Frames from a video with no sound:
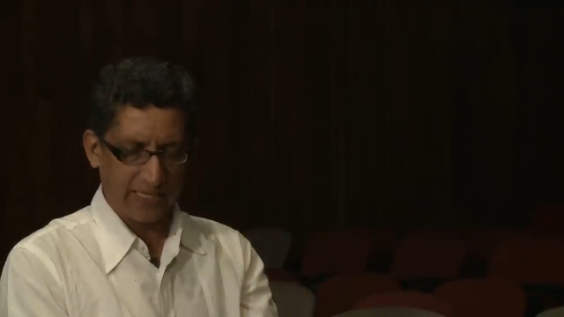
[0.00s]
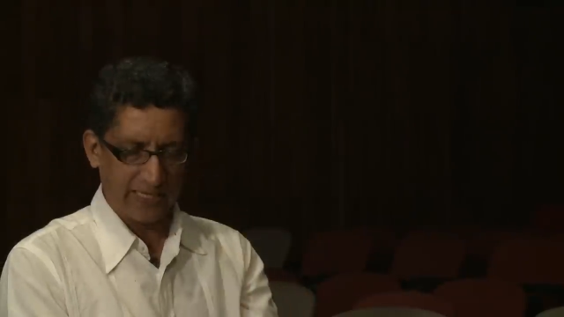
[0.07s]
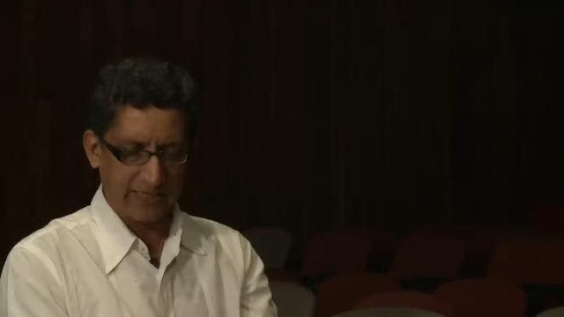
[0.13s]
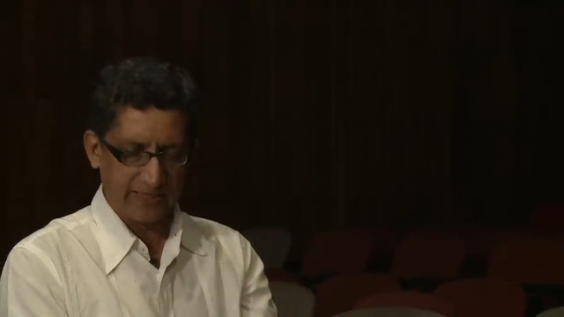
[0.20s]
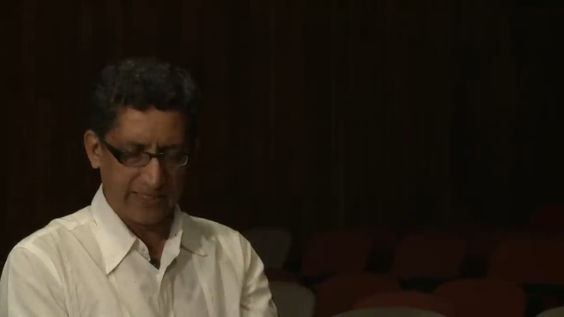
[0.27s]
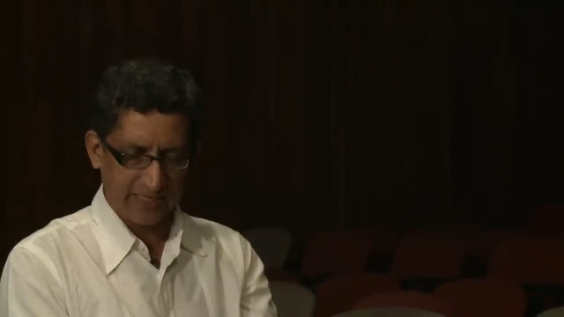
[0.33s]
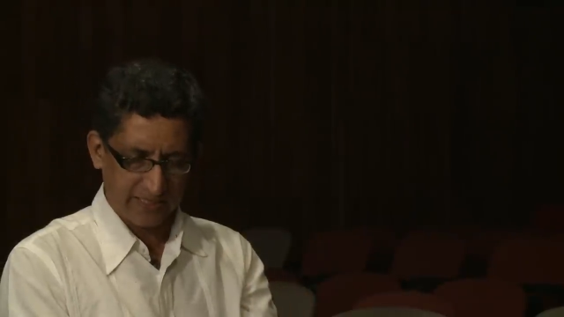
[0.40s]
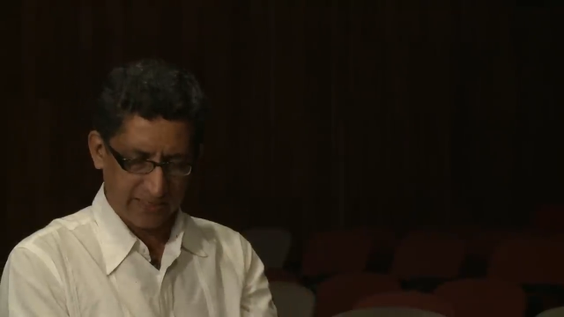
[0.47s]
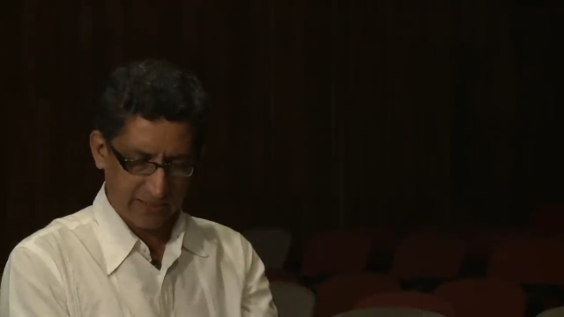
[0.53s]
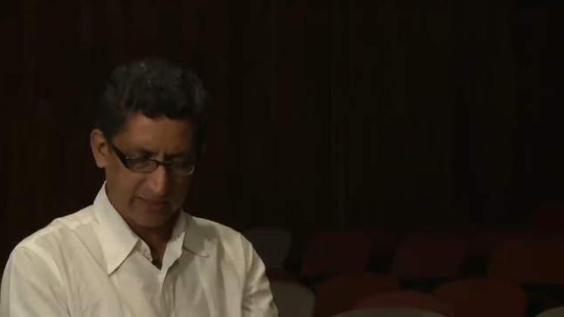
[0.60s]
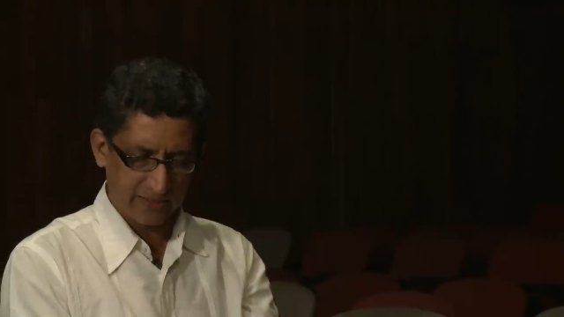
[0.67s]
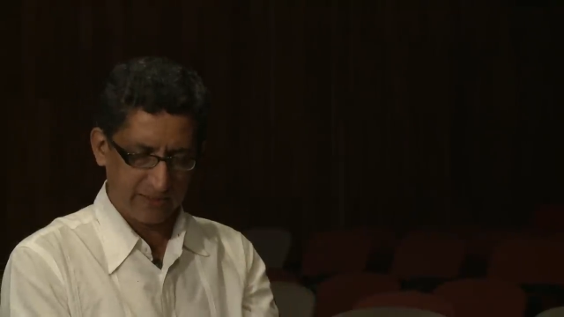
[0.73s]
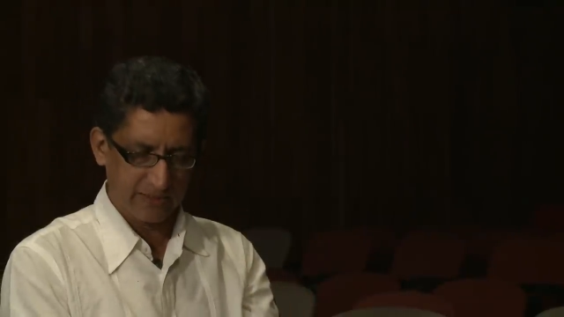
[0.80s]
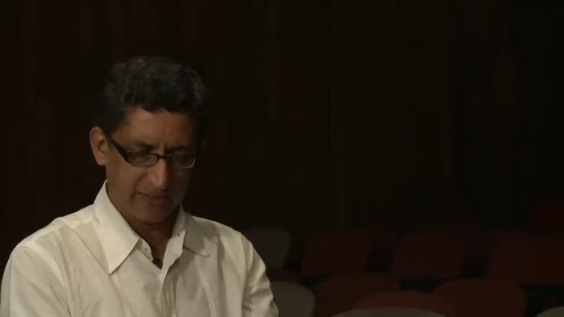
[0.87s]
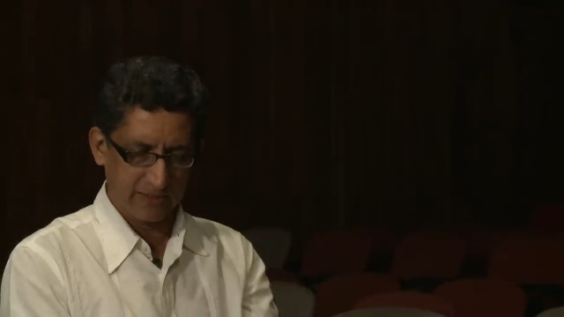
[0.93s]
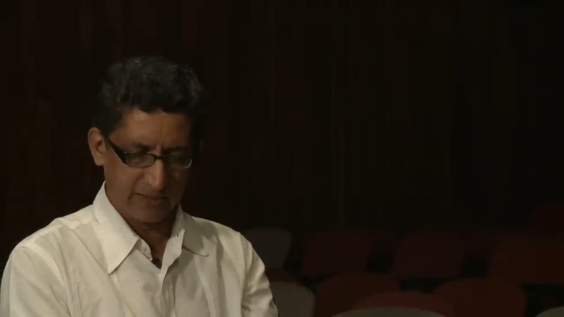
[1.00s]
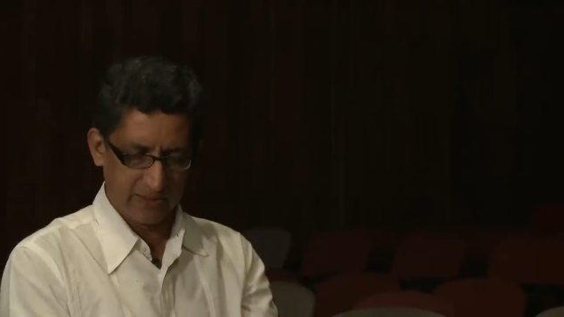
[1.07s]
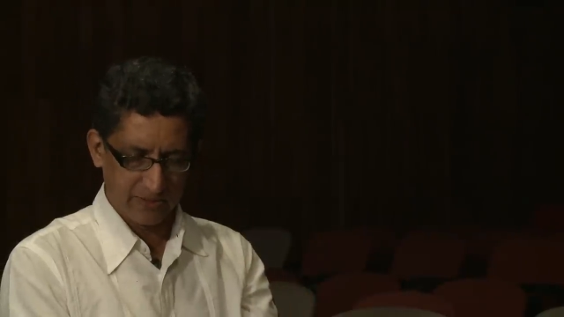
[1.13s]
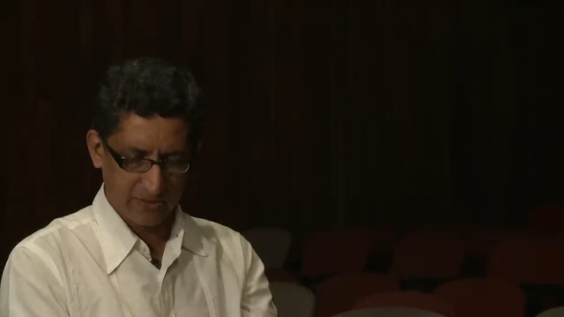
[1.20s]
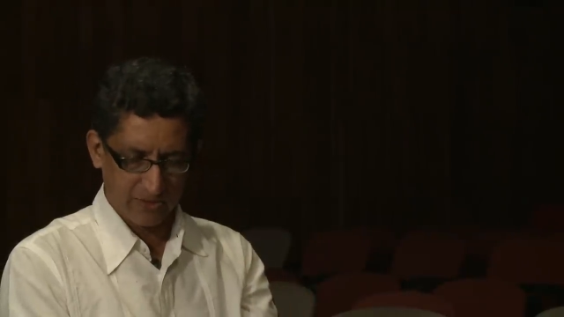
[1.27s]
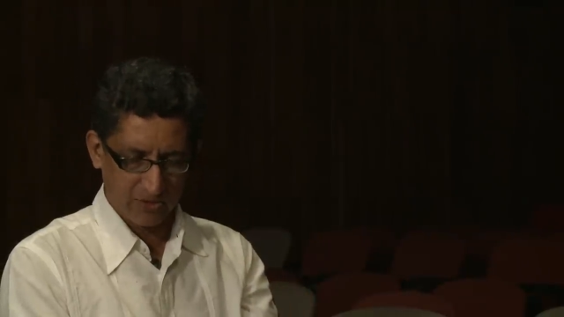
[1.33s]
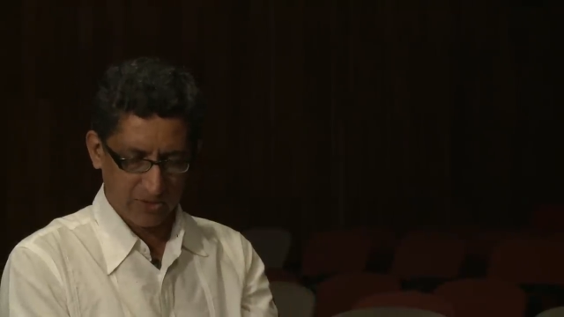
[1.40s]
And then
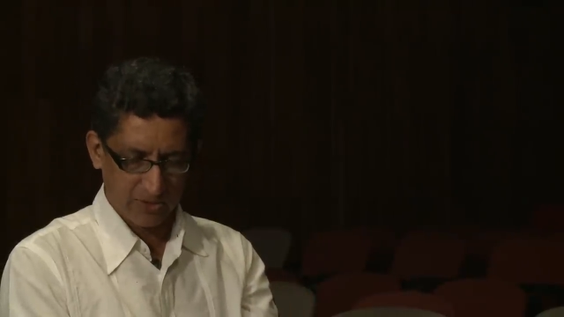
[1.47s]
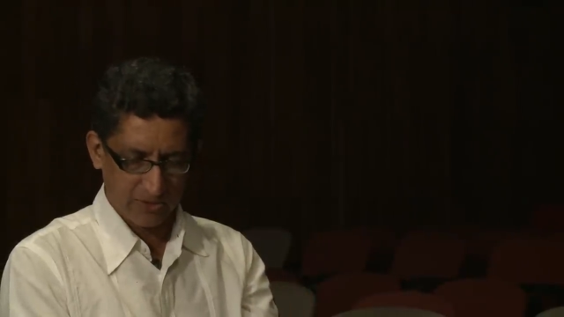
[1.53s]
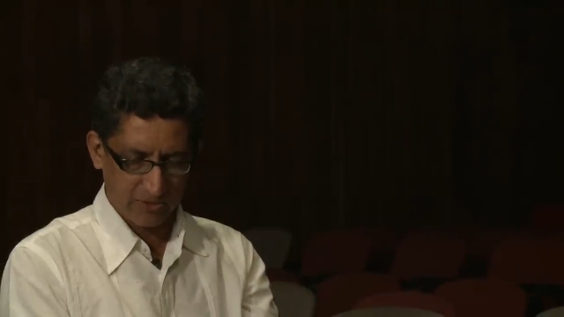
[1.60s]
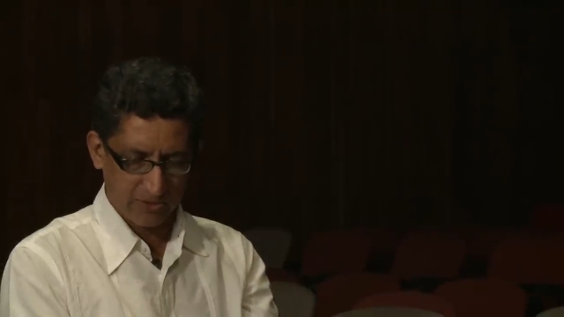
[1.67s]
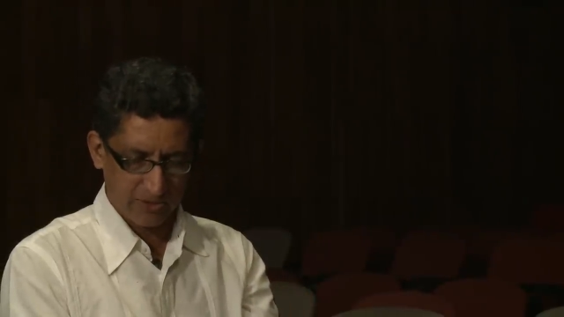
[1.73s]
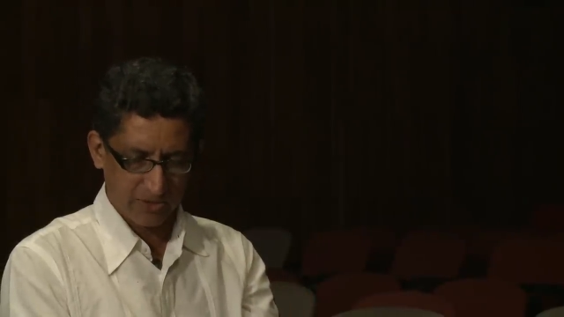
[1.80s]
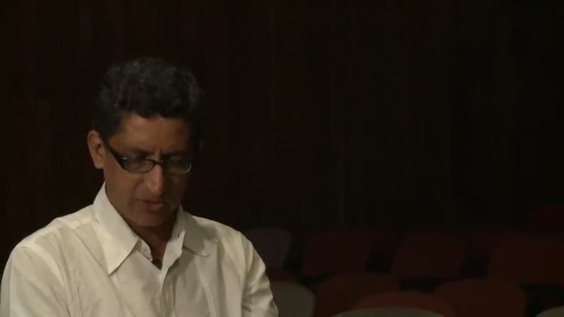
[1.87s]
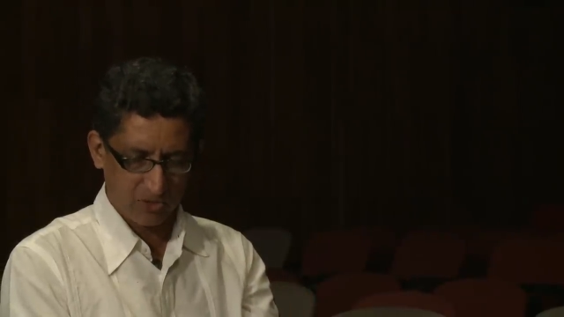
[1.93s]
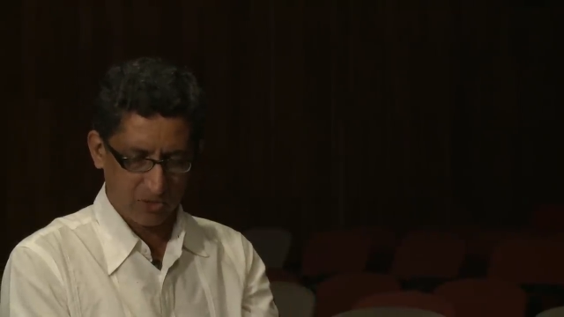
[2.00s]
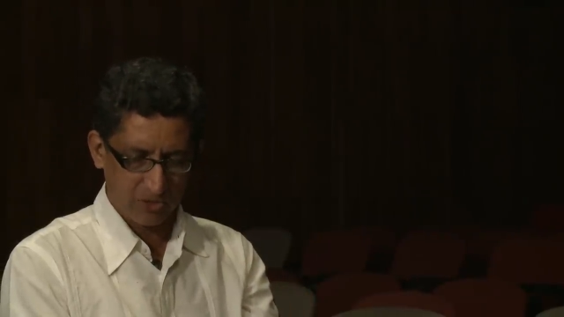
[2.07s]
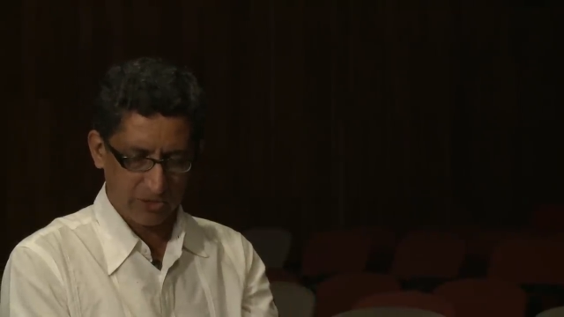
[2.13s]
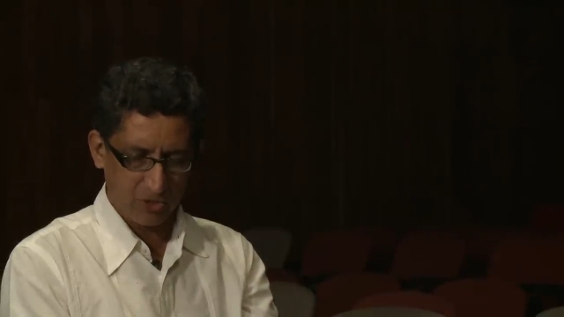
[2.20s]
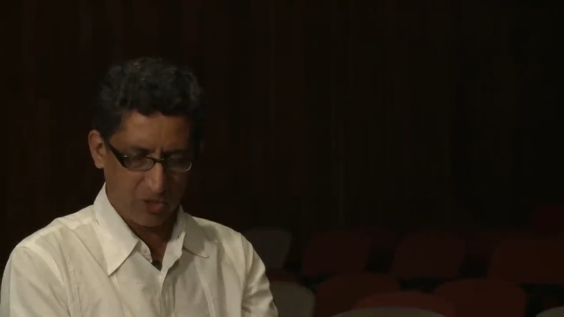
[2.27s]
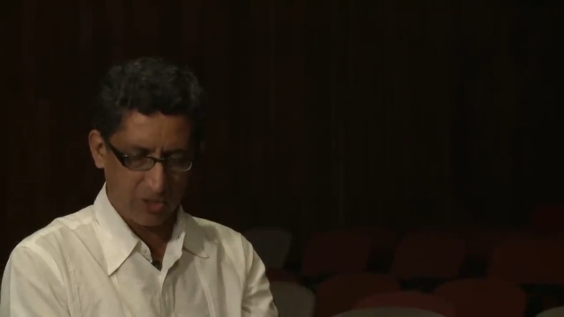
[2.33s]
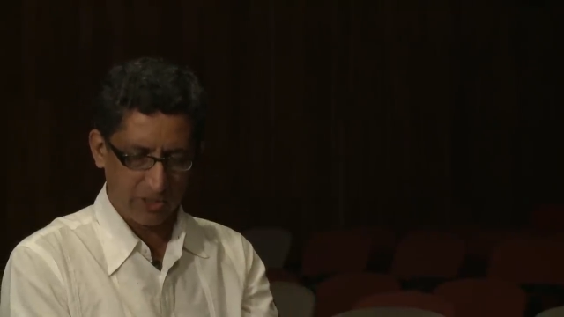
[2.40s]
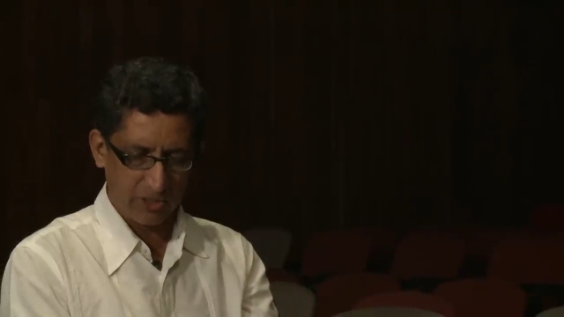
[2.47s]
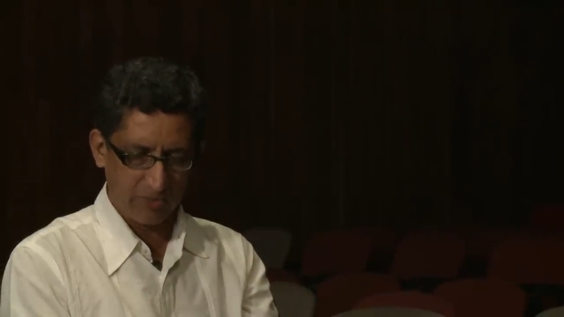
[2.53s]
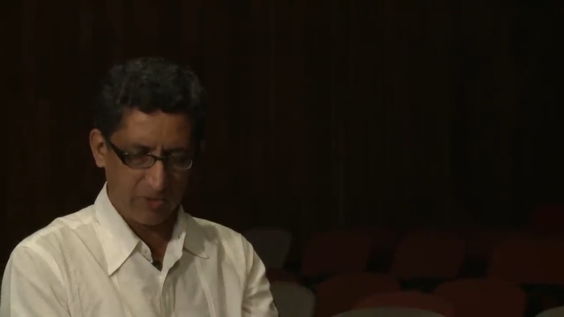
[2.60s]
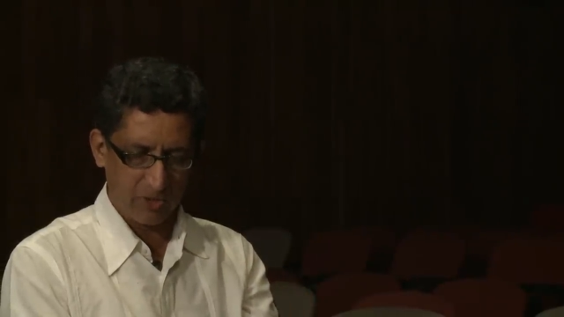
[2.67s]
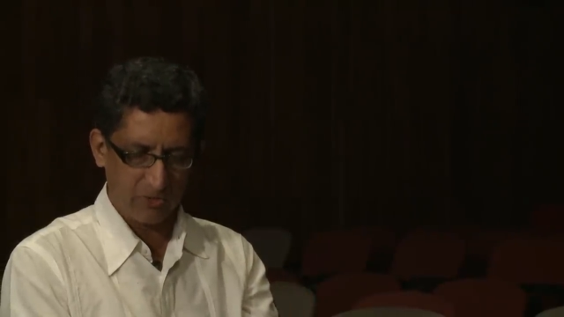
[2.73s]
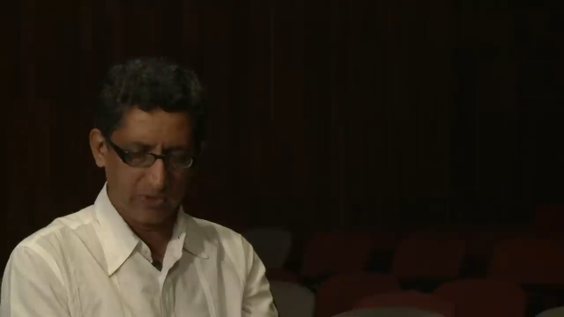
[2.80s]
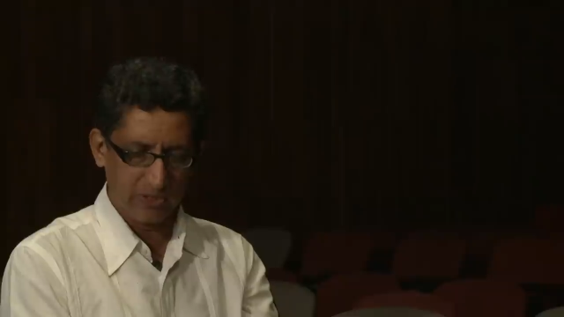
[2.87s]
the whole thought
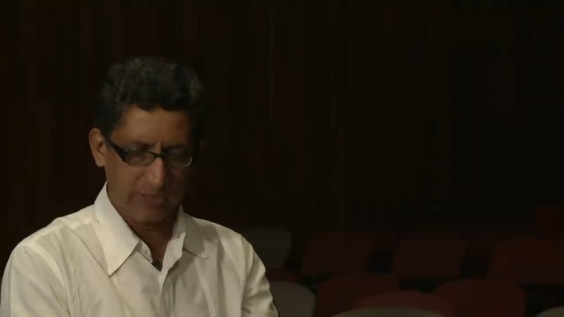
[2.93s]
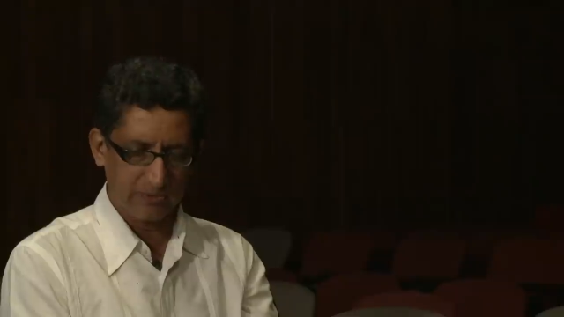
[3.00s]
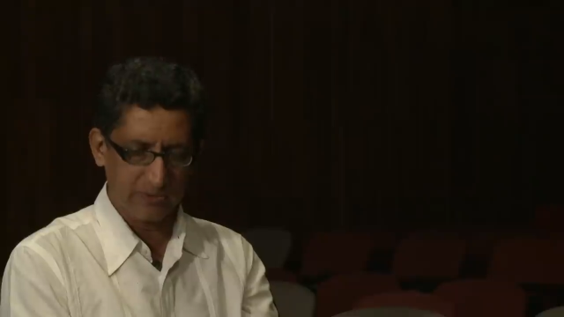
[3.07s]
about